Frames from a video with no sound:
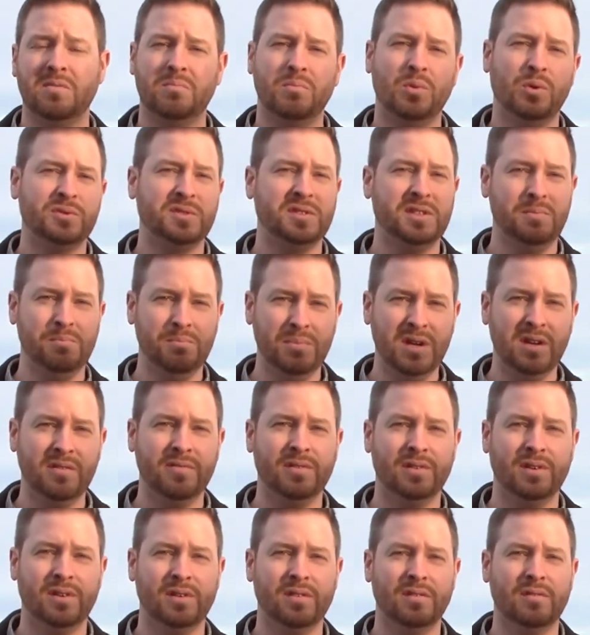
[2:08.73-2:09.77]
mostly
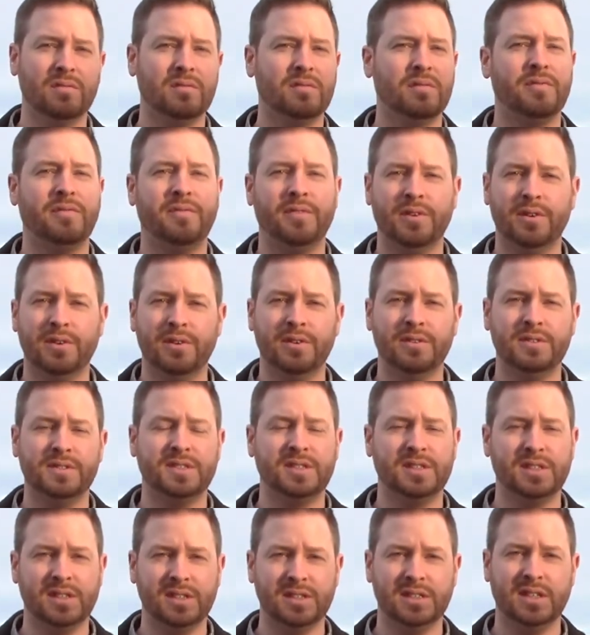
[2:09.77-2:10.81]
beaver,
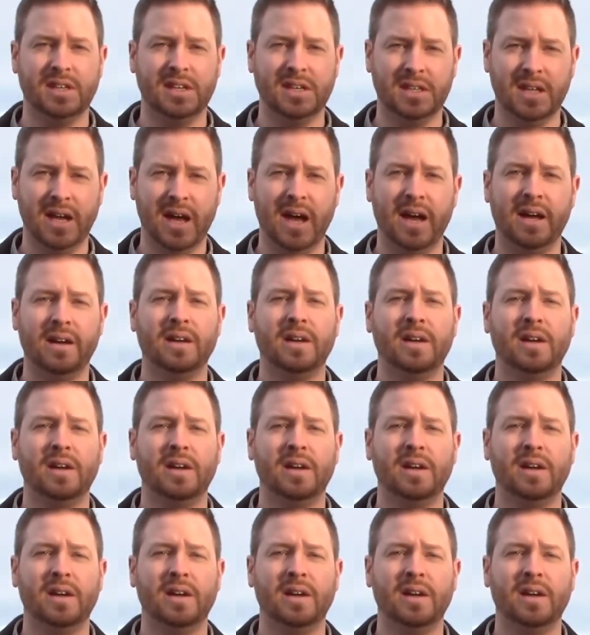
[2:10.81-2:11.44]
furs, things like that.